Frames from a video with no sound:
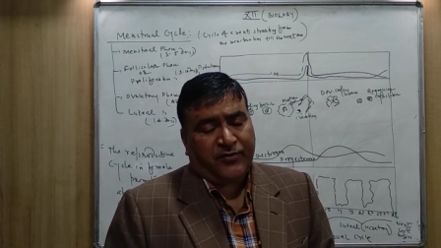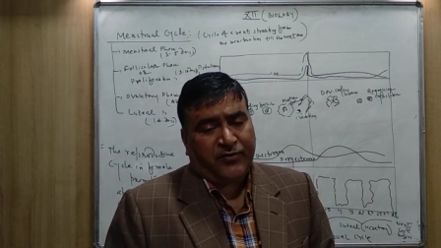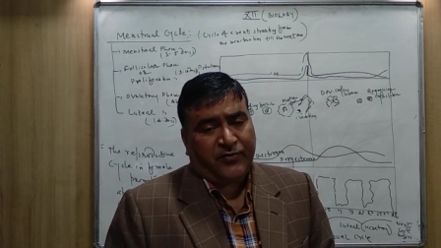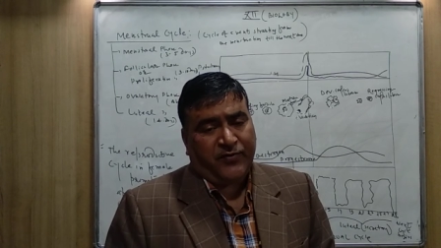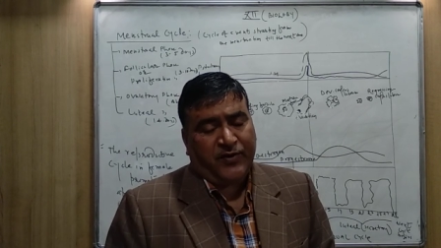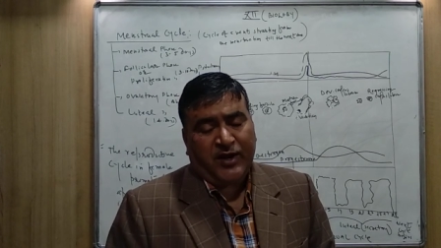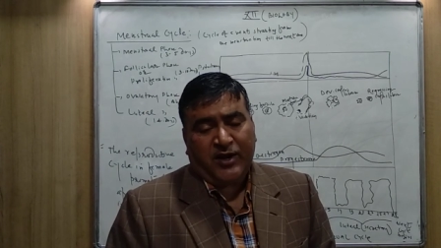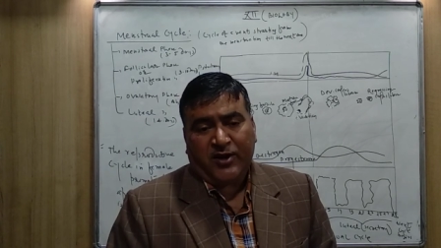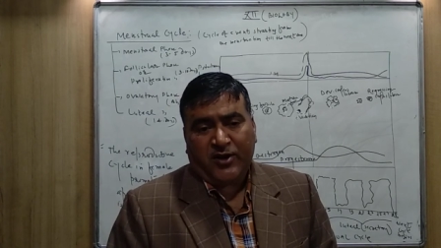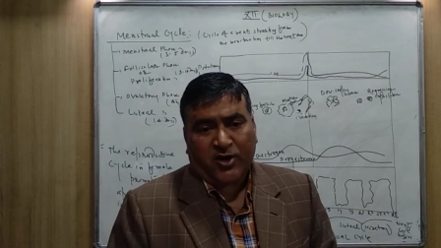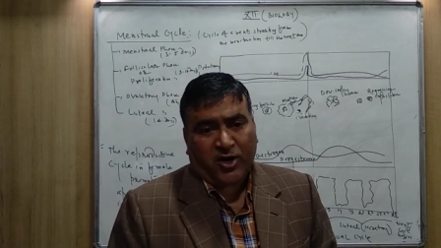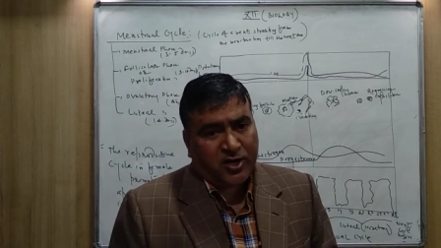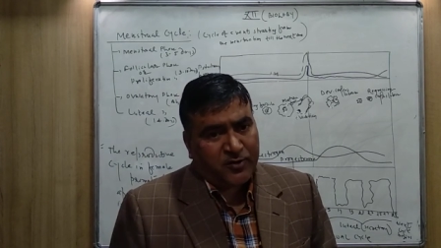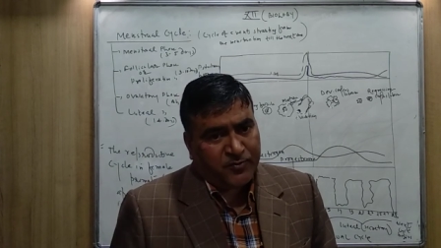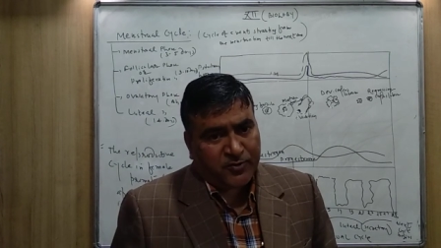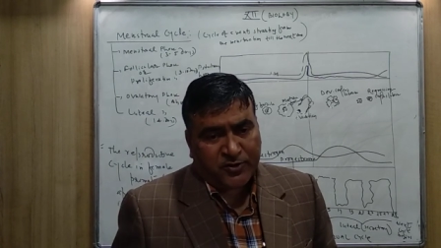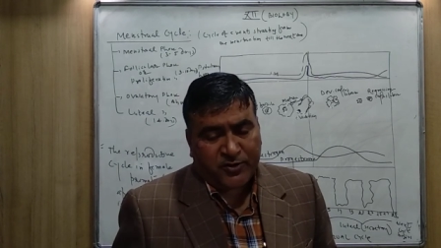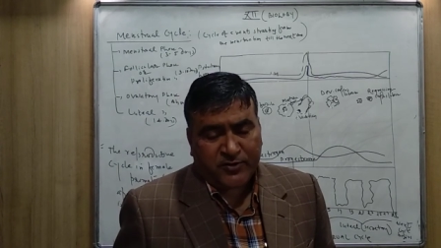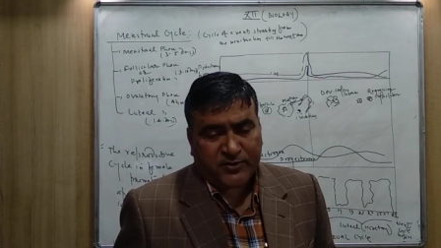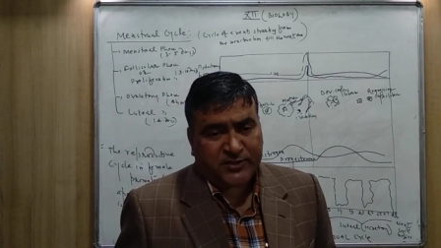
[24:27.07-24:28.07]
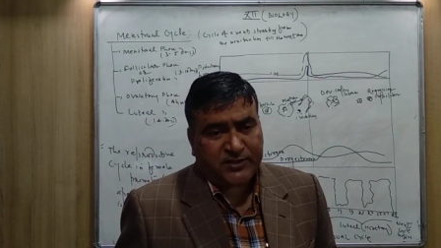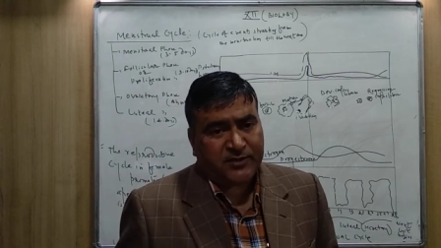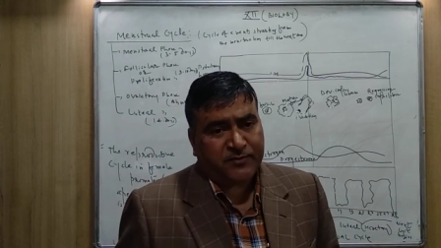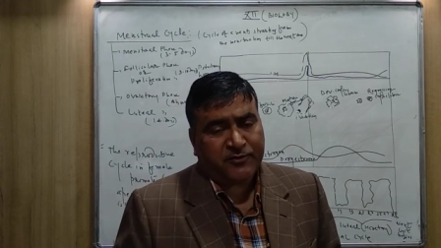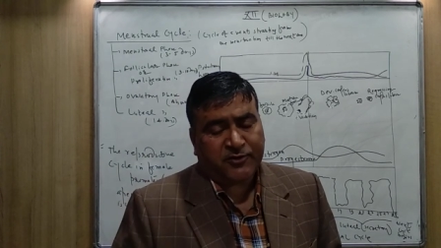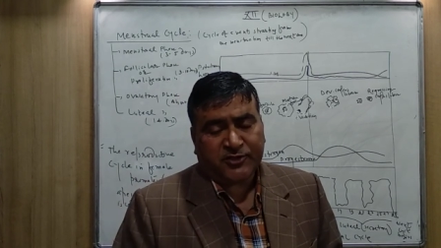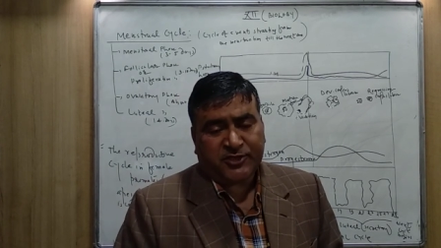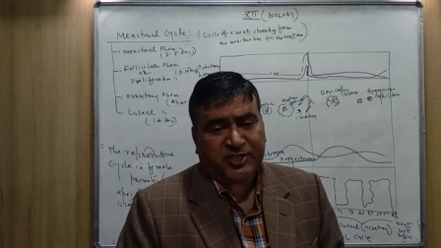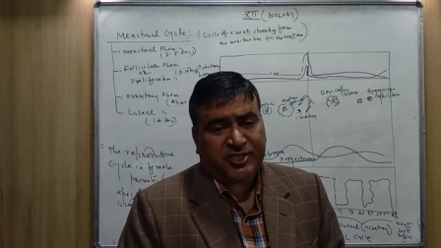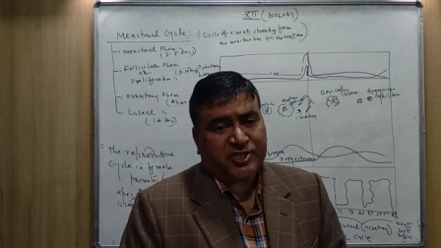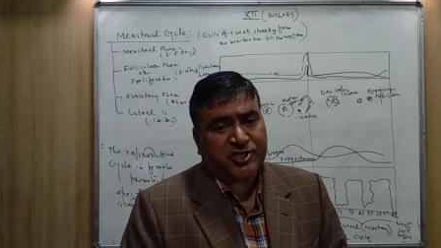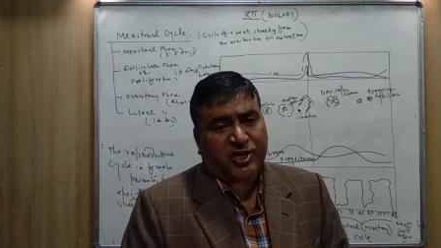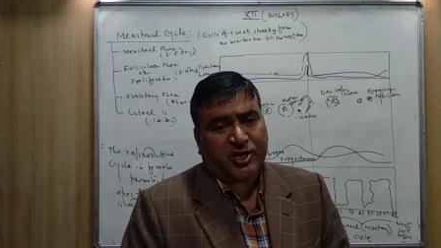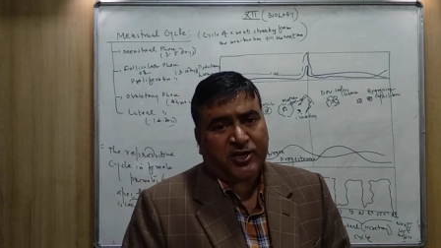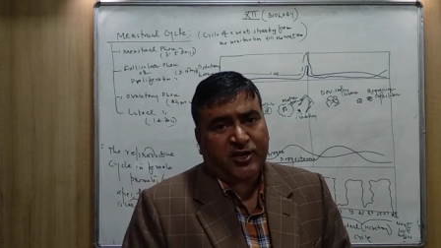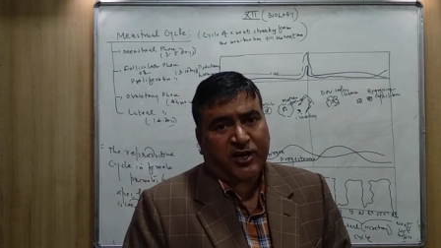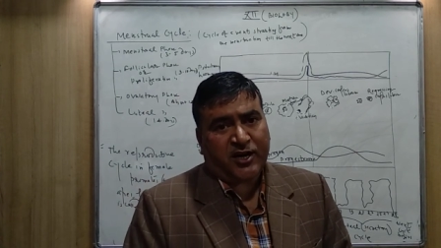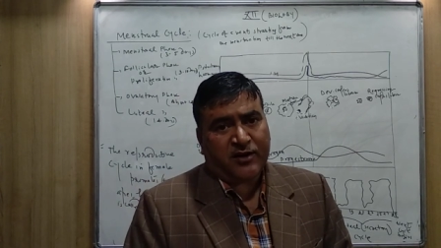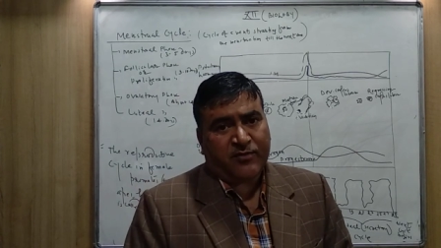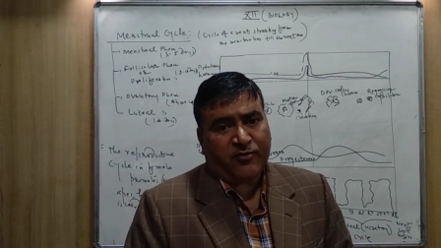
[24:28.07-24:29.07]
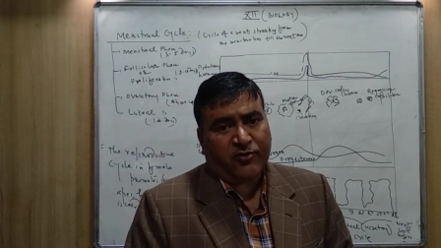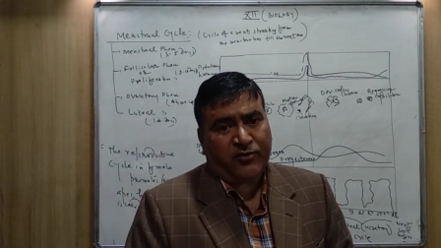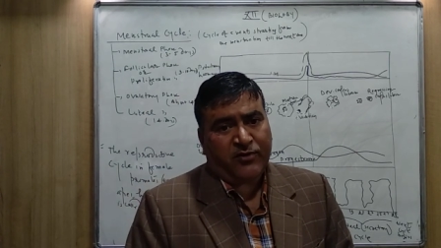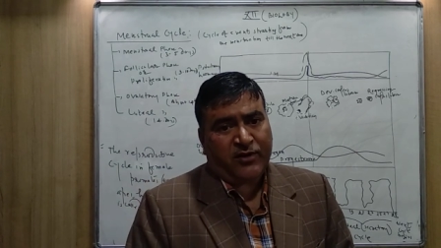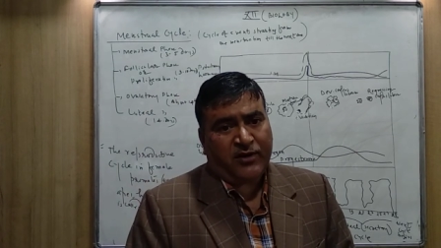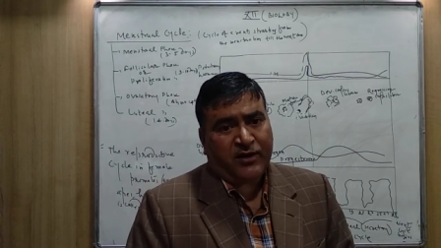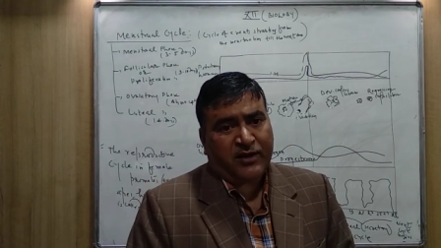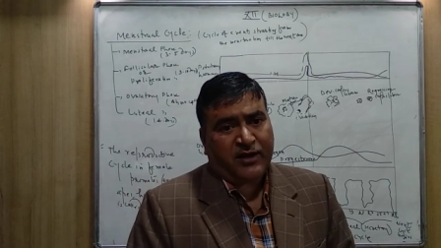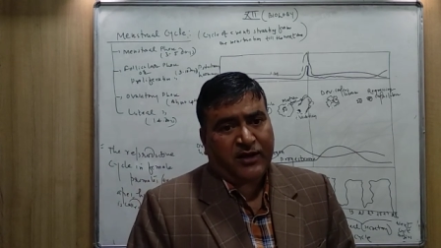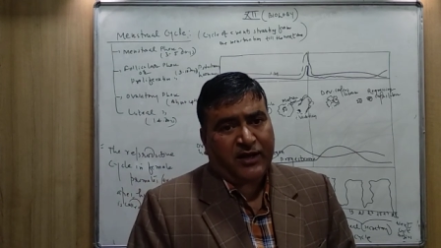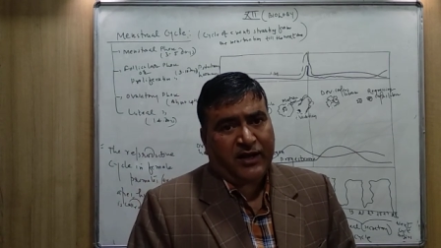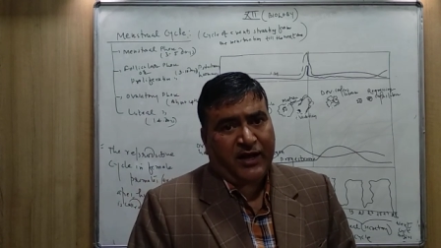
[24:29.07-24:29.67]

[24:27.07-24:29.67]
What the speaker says: will not produce the progesterone hormone,